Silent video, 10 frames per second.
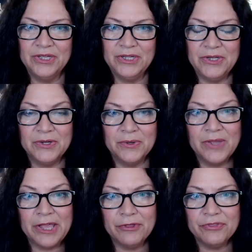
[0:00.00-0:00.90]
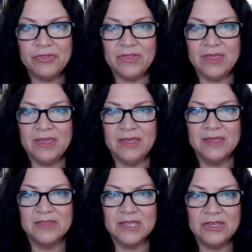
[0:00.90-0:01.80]
you know, healthy
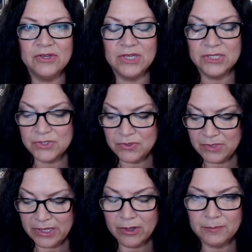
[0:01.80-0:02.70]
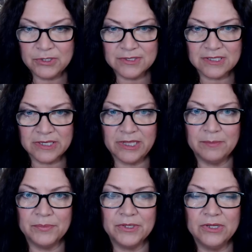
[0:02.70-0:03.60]
thing you can do to help you sleep.
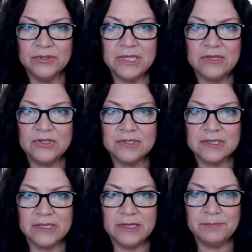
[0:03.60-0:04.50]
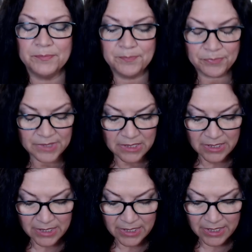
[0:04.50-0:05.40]
You'll need your sleep
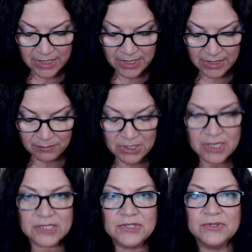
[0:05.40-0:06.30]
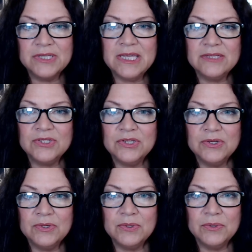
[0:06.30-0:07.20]
because you'll need
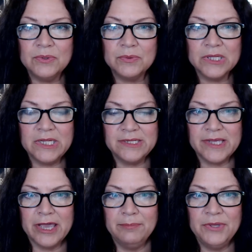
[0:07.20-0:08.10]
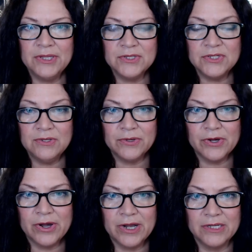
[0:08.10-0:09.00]
to really tap into your
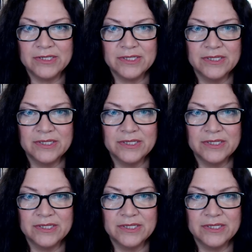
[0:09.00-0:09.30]
heart.